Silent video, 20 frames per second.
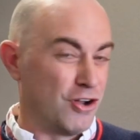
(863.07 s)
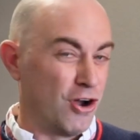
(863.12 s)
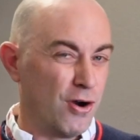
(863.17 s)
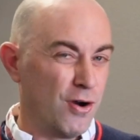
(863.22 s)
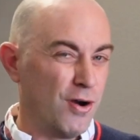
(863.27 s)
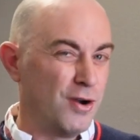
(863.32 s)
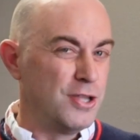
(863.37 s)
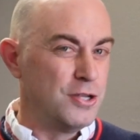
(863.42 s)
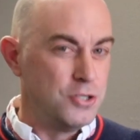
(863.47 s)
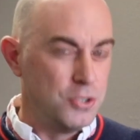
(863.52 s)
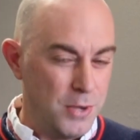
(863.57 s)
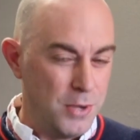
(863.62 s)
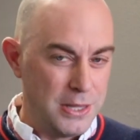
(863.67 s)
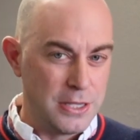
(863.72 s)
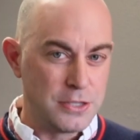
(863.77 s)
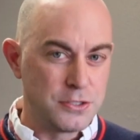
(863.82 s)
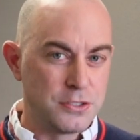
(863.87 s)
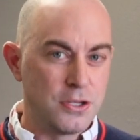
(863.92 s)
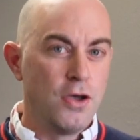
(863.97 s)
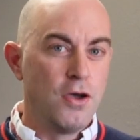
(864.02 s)
already doing
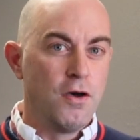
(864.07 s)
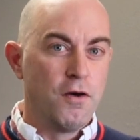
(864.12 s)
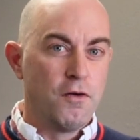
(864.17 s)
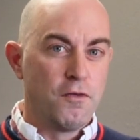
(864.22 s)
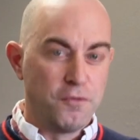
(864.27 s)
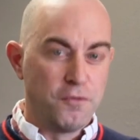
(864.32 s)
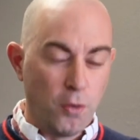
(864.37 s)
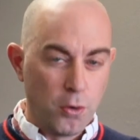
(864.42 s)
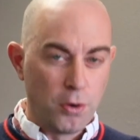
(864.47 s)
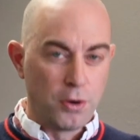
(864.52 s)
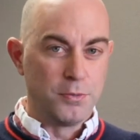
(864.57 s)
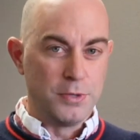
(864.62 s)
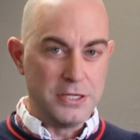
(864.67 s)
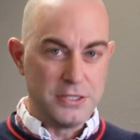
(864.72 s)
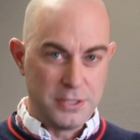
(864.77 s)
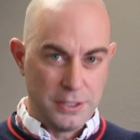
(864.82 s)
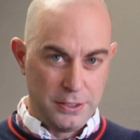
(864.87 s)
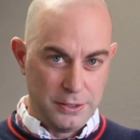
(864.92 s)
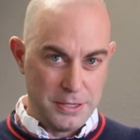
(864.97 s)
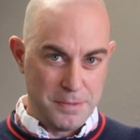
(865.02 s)
this. Ford
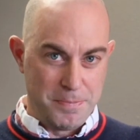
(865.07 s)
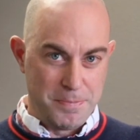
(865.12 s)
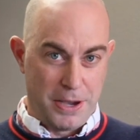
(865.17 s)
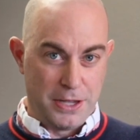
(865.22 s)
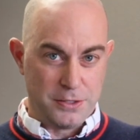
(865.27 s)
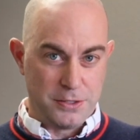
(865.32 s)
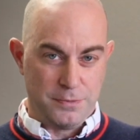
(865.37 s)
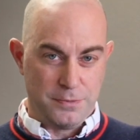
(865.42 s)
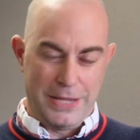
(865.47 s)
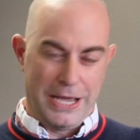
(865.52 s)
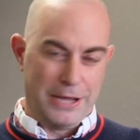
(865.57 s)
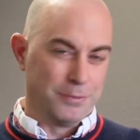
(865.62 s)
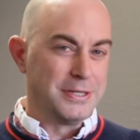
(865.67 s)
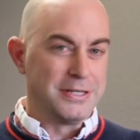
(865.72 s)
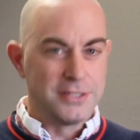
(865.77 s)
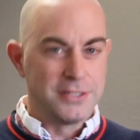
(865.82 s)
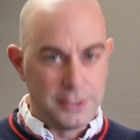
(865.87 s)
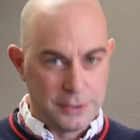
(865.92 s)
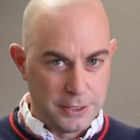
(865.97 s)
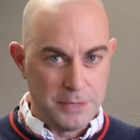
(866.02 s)

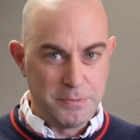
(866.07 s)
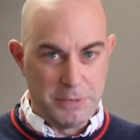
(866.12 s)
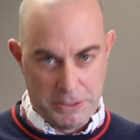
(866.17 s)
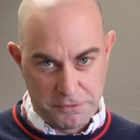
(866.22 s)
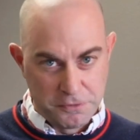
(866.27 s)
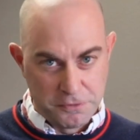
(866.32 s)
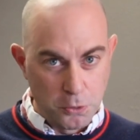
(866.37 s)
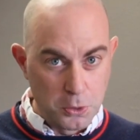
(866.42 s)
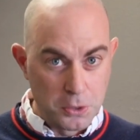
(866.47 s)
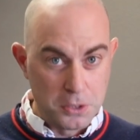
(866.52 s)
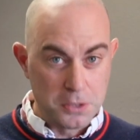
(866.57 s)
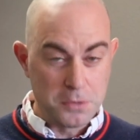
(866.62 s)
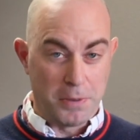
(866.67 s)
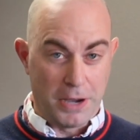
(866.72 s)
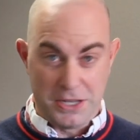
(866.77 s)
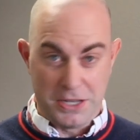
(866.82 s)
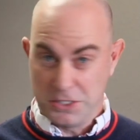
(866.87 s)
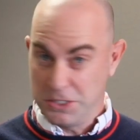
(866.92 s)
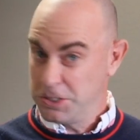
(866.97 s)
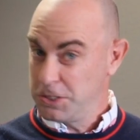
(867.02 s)

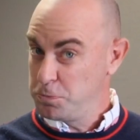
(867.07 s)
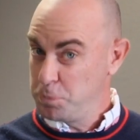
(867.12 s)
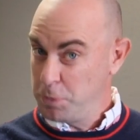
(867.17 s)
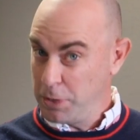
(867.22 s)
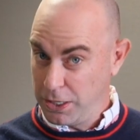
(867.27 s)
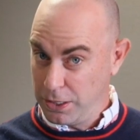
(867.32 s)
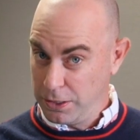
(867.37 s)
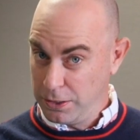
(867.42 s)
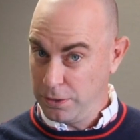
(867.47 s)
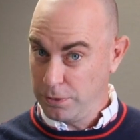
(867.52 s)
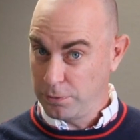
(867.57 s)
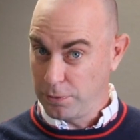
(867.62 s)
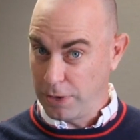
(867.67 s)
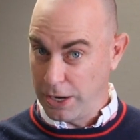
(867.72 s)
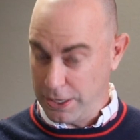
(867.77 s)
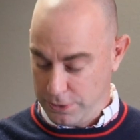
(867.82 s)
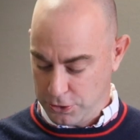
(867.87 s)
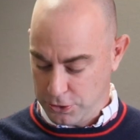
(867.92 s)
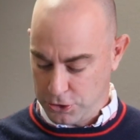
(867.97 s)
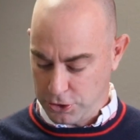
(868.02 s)
bought Spin,
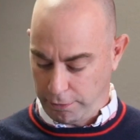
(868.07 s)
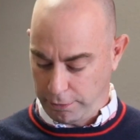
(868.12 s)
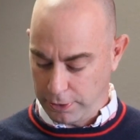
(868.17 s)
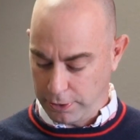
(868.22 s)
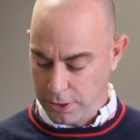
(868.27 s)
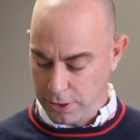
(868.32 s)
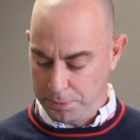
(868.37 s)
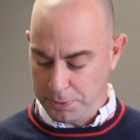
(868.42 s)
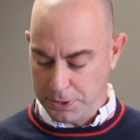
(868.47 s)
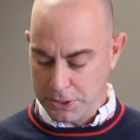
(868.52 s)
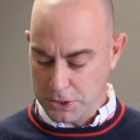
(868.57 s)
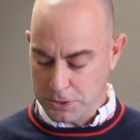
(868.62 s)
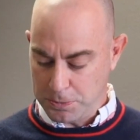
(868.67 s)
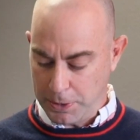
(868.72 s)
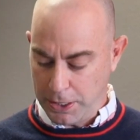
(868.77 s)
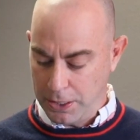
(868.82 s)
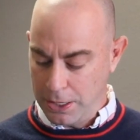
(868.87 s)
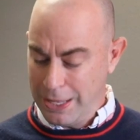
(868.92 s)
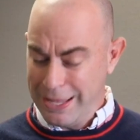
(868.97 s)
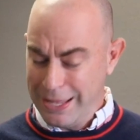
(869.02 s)
right? The sharing company
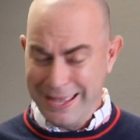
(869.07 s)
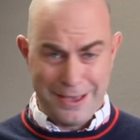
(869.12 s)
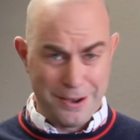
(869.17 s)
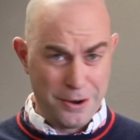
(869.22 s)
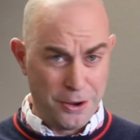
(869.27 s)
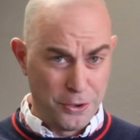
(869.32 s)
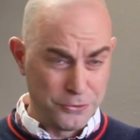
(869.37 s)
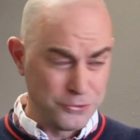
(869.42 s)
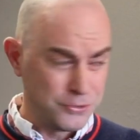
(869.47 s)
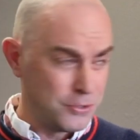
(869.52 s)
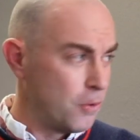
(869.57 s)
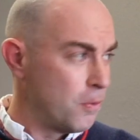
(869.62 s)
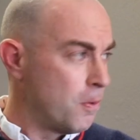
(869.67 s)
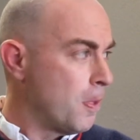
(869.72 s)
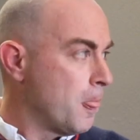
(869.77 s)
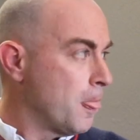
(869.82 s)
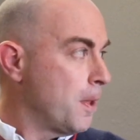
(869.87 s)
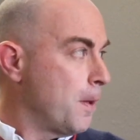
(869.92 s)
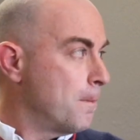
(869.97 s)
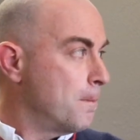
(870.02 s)
Spin. And also
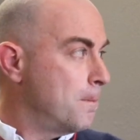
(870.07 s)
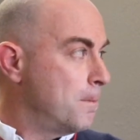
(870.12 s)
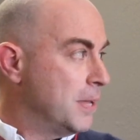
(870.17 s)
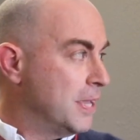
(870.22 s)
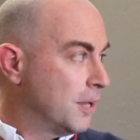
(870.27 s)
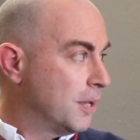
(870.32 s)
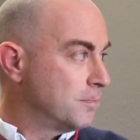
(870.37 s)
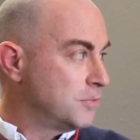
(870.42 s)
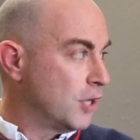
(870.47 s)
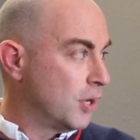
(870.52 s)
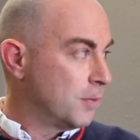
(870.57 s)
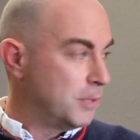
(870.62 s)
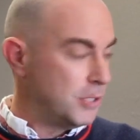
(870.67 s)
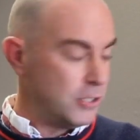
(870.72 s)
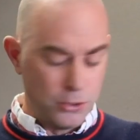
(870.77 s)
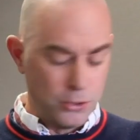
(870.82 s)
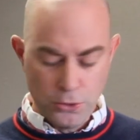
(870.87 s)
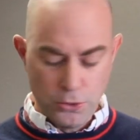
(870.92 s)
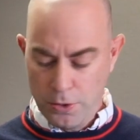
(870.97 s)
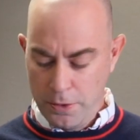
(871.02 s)

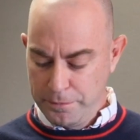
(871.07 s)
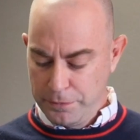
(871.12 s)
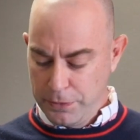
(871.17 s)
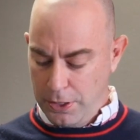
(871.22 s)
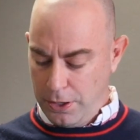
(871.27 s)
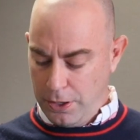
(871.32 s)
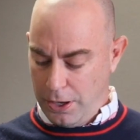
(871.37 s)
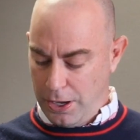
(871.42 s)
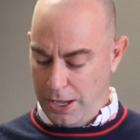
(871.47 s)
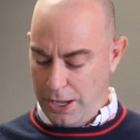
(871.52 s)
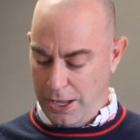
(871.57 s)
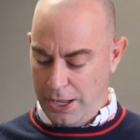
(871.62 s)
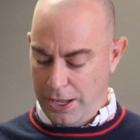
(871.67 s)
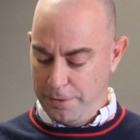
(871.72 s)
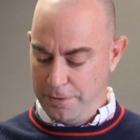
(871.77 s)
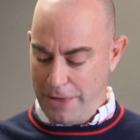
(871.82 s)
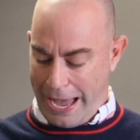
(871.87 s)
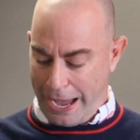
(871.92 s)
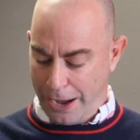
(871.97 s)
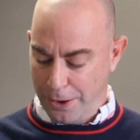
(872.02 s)
BMW,
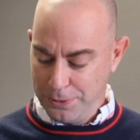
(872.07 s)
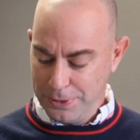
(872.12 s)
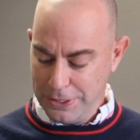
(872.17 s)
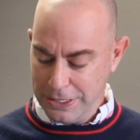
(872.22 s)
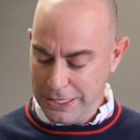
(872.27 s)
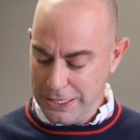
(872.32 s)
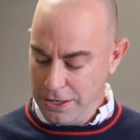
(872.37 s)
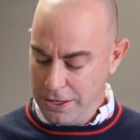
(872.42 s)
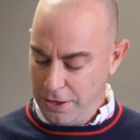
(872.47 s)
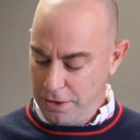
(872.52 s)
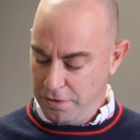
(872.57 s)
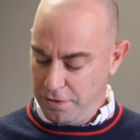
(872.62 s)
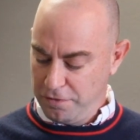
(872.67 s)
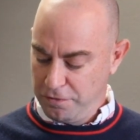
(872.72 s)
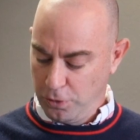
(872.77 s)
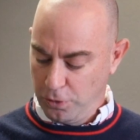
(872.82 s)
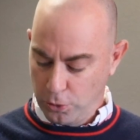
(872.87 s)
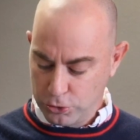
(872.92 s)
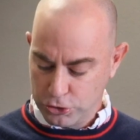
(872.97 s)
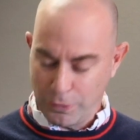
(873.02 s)
Audi,
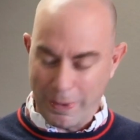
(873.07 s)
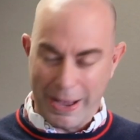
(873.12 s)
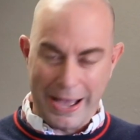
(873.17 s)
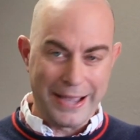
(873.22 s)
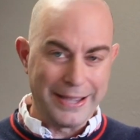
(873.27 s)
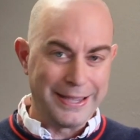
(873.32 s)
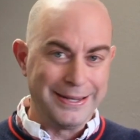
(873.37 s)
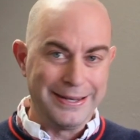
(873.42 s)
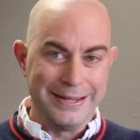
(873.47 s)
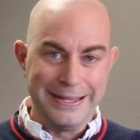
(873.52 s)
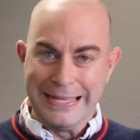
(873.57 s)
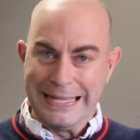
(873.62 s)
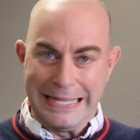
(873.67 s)
Volkswagen,